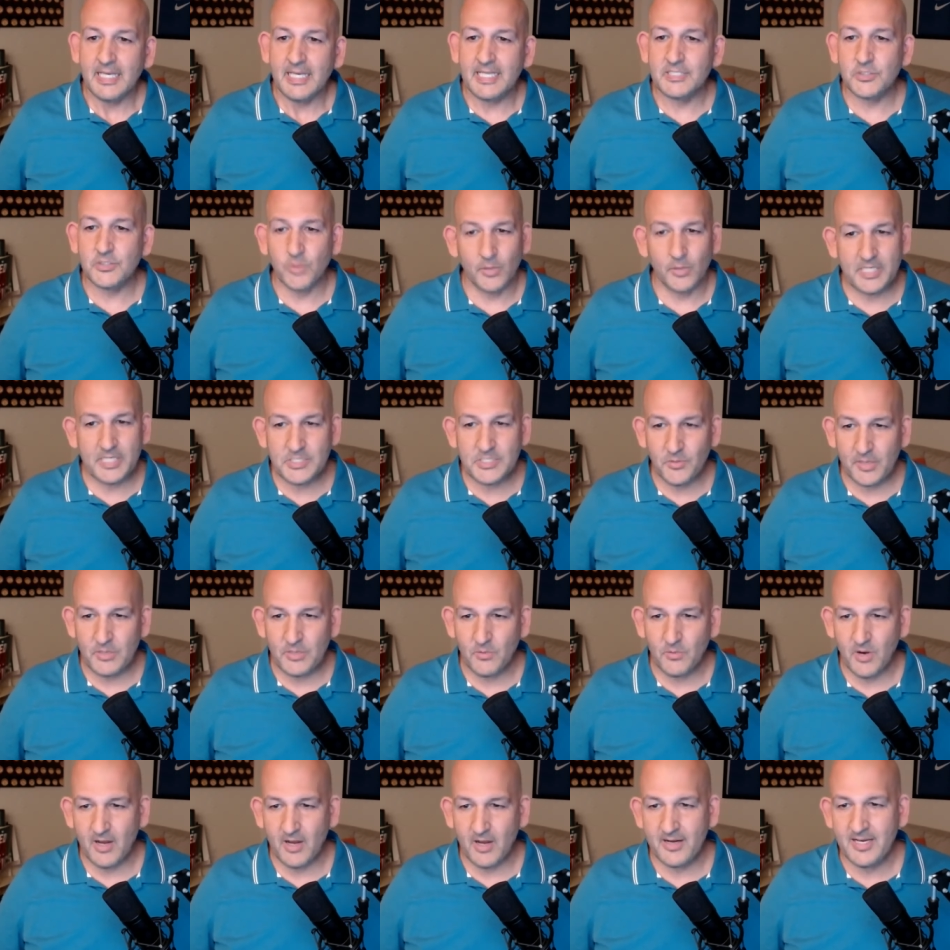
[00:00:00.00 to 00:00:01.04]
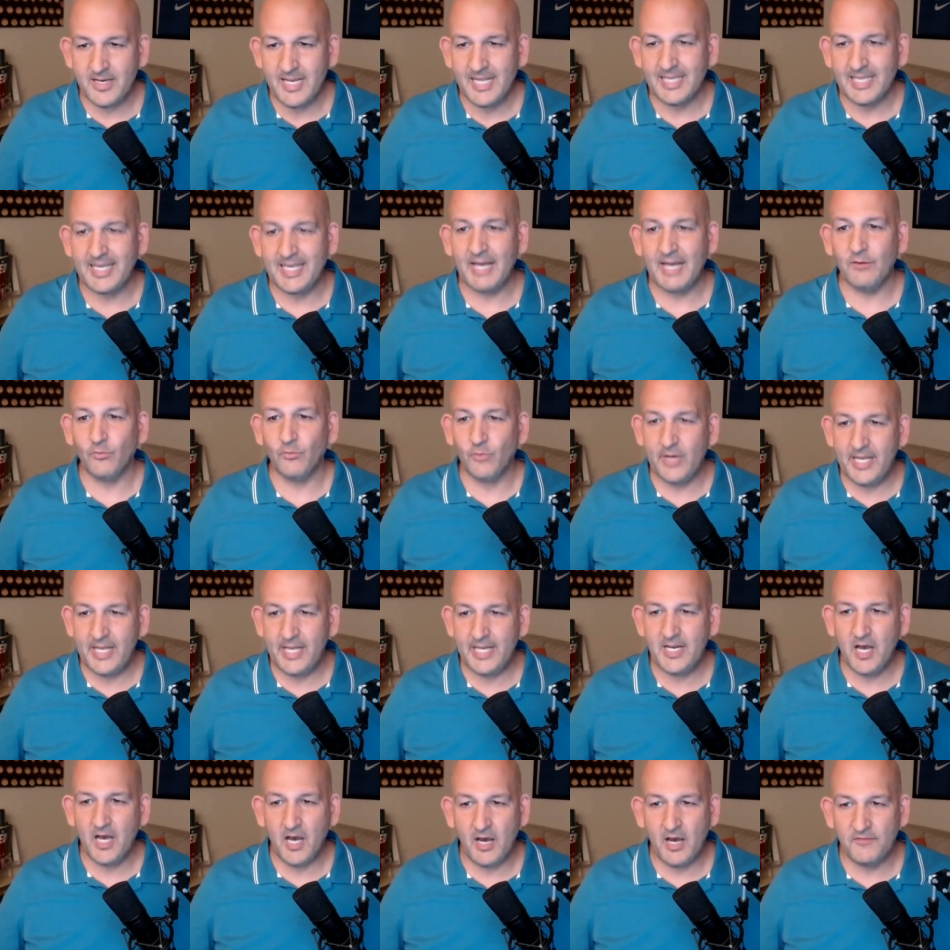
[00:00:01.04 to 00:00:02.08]
It's twenty twenty-one. Get
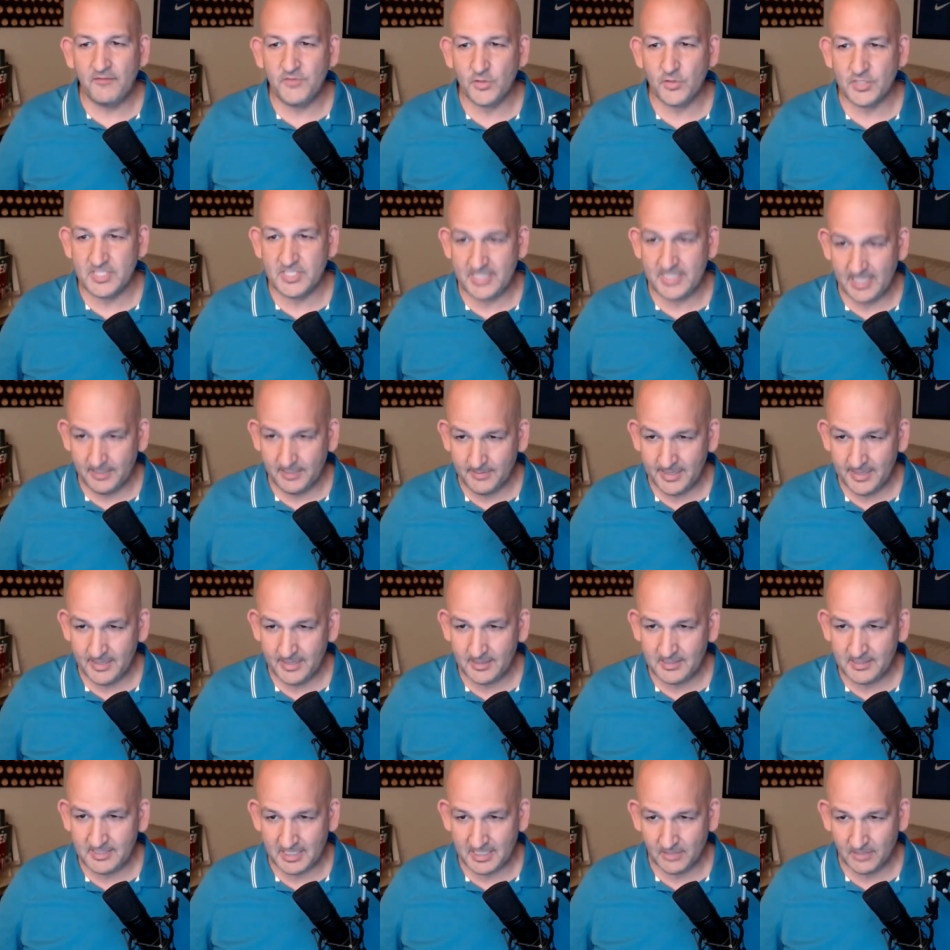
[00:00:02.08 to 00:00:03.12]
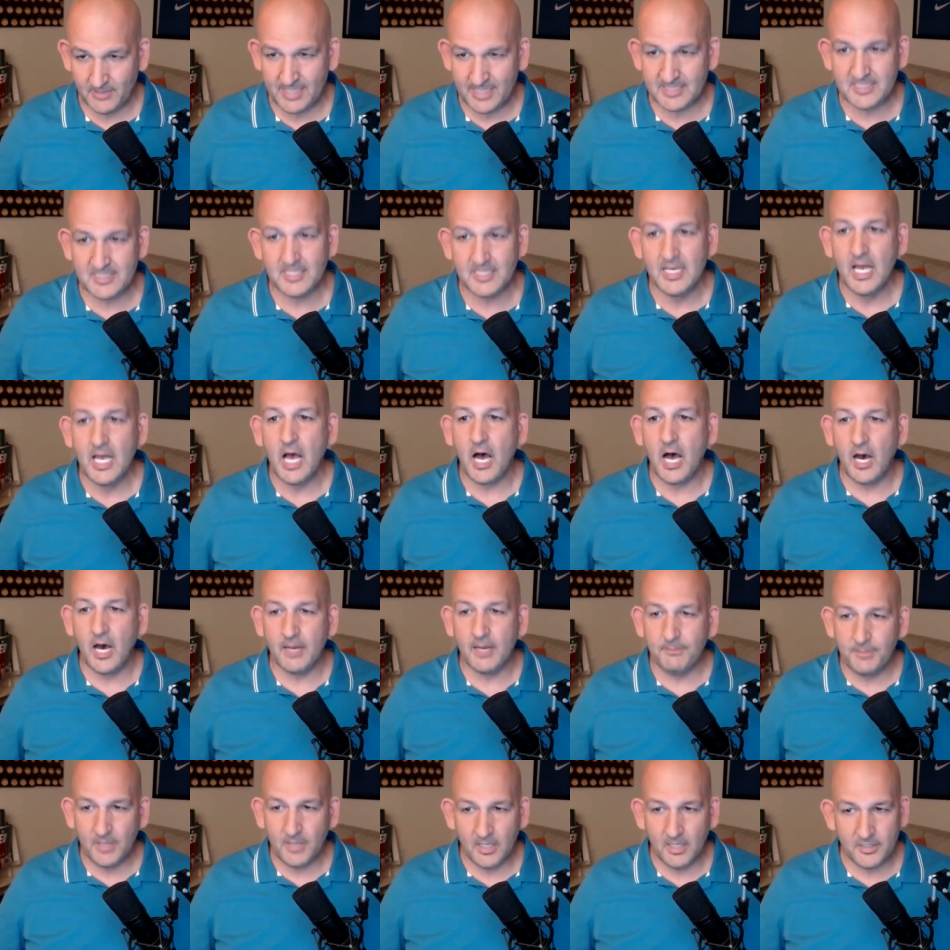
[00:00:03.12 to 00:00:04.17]
rid of your cigarettes,
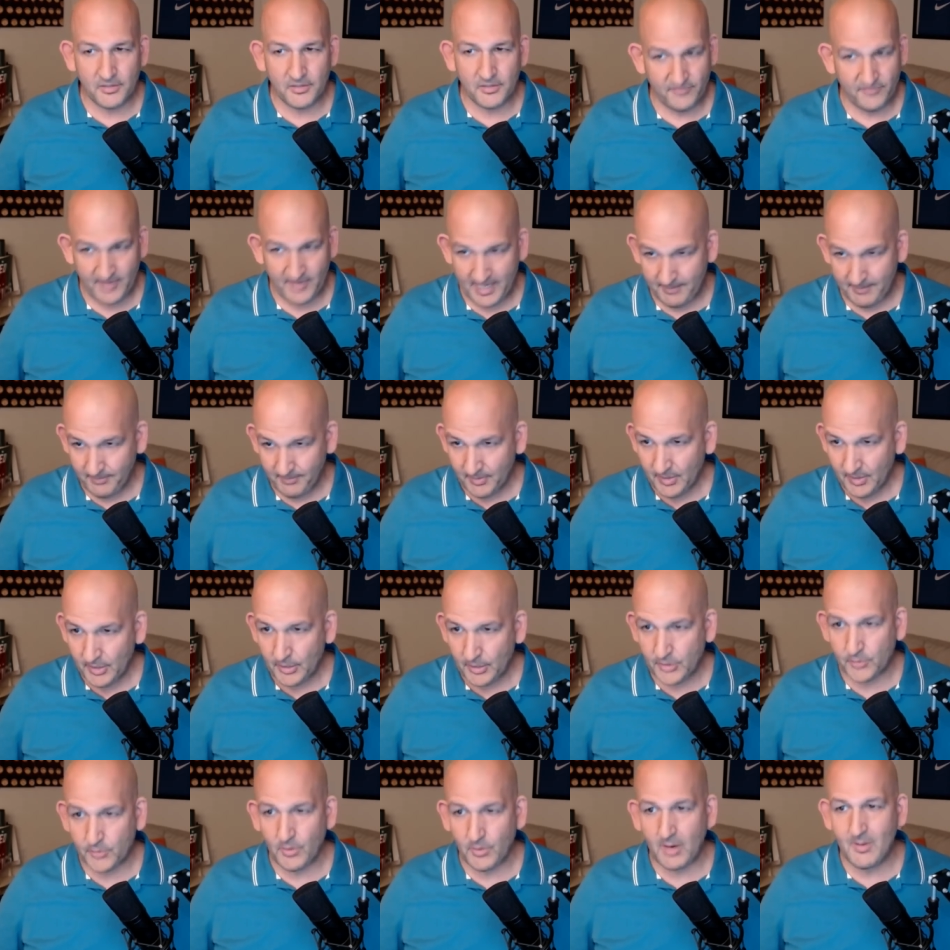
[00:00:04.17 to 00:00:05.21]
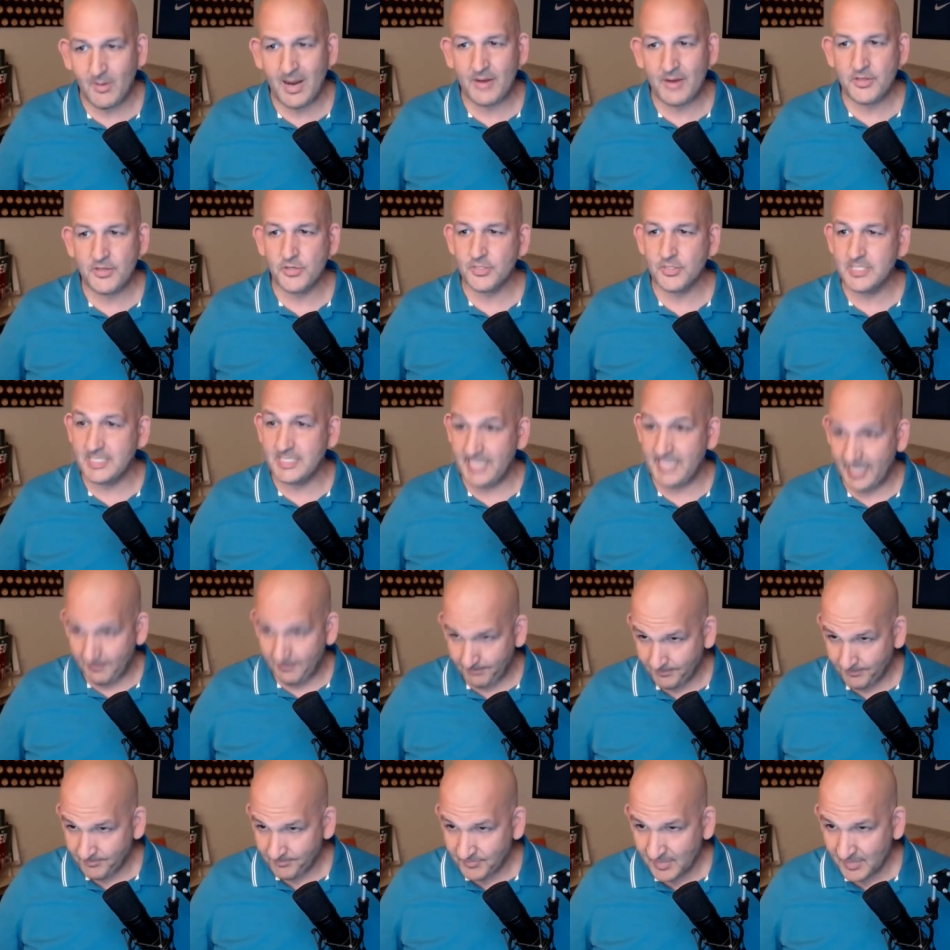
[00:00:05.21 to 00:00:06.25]
unplug your vape, throw out your
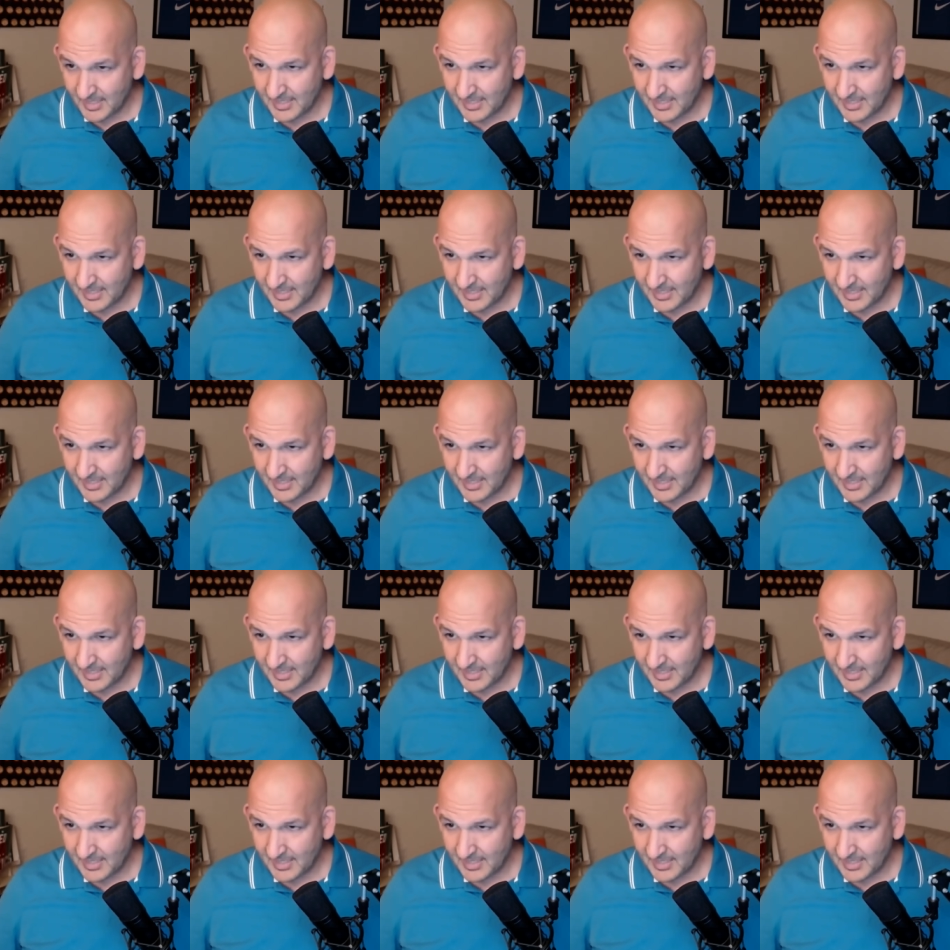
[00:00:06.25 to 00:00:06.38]
dip,